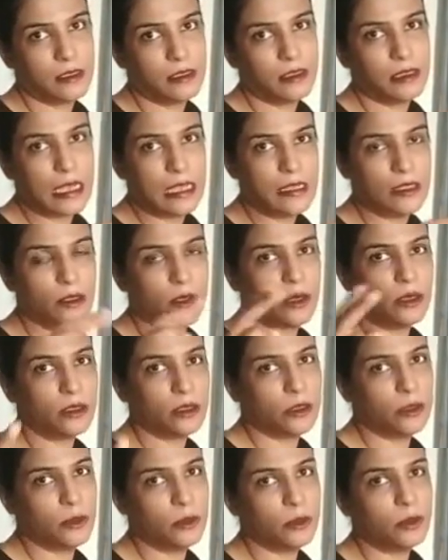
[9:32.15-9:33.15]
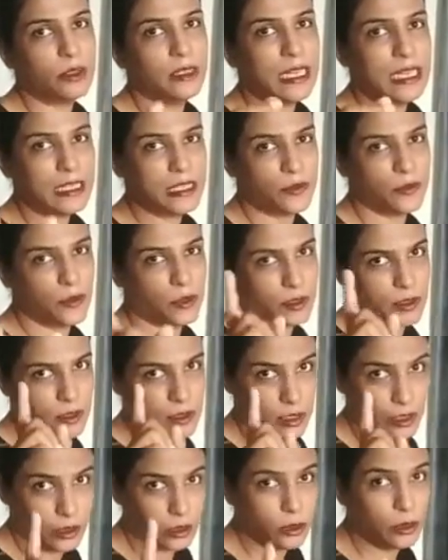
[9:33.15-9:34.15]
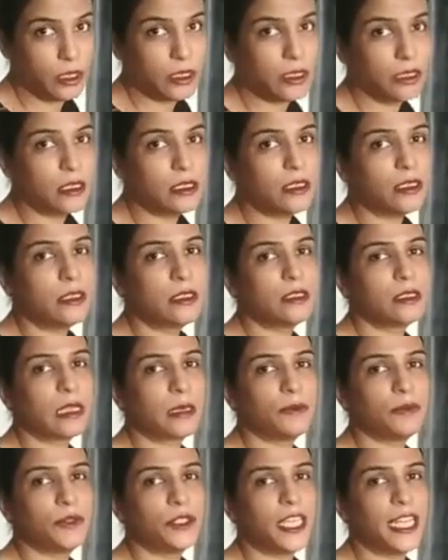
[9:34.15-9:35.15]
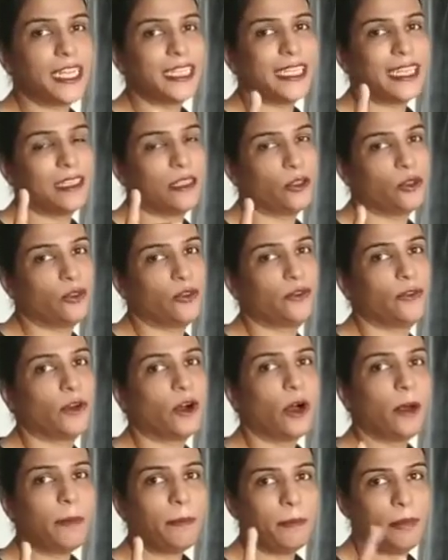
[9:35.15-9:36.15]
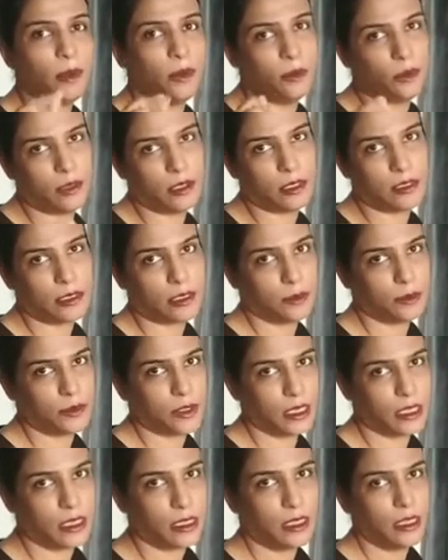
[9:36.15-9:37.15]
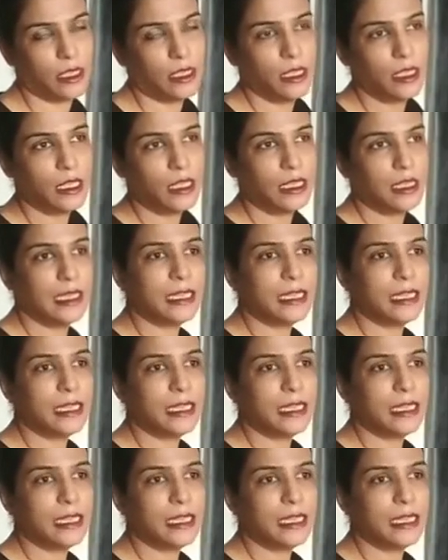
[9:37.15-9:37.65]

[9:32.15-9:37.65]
Does or do. Does for singular subject and do for plural subject.